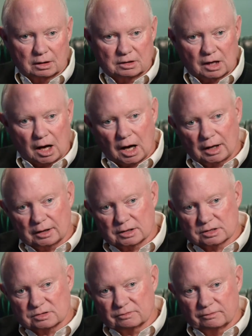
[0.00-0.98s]
Todd
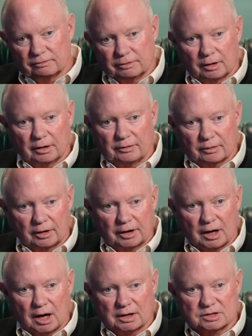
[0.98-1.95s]
is very,
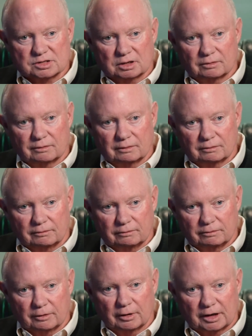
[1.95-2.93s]
very honest and
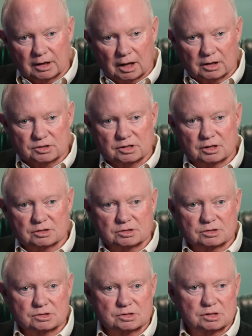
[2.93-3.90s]
very
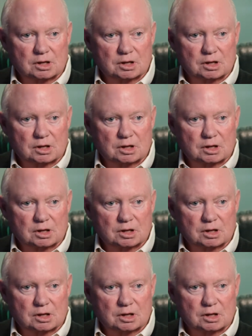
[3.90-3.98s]
conscientious,